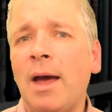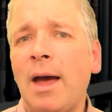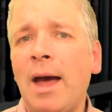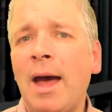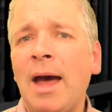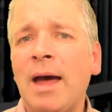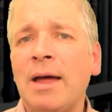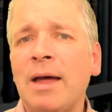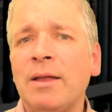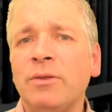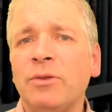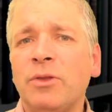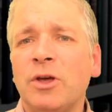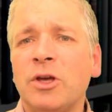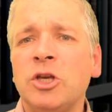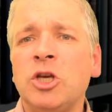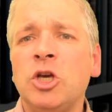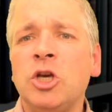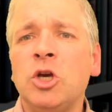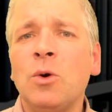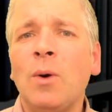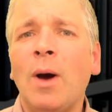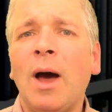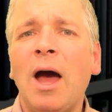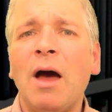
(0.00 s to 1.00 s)
and that
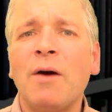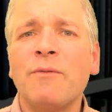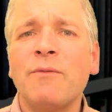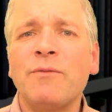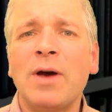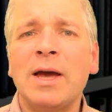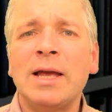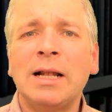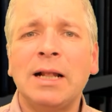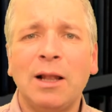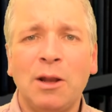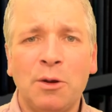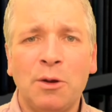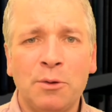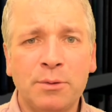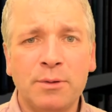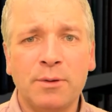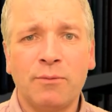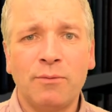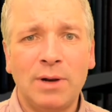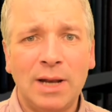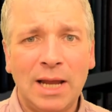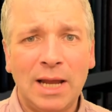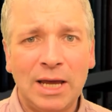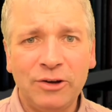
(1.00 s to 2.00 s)
you have a closer
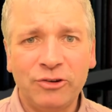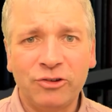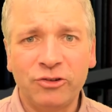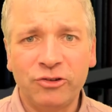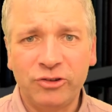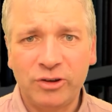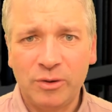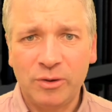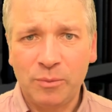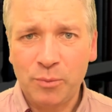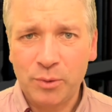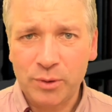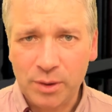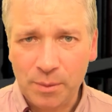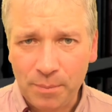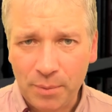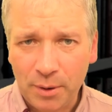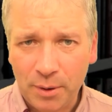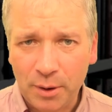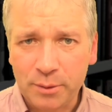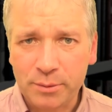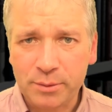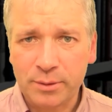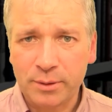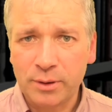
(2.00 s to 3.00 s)
relationship with the
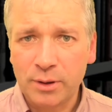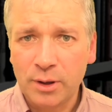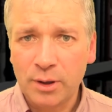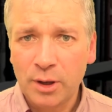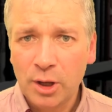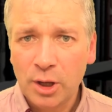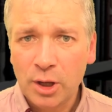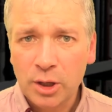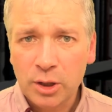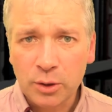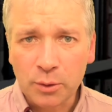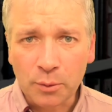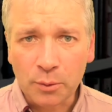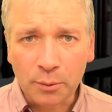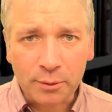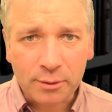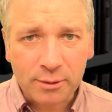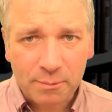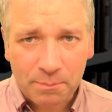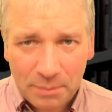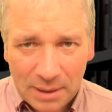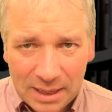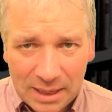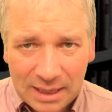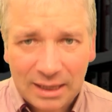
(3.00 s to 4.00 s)
person you're
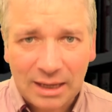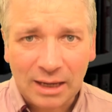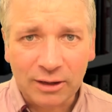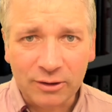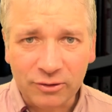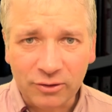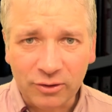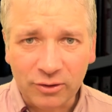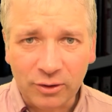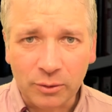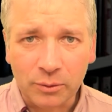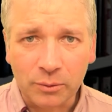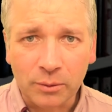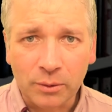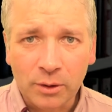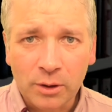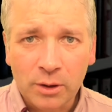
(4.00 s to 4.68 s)
speaking to.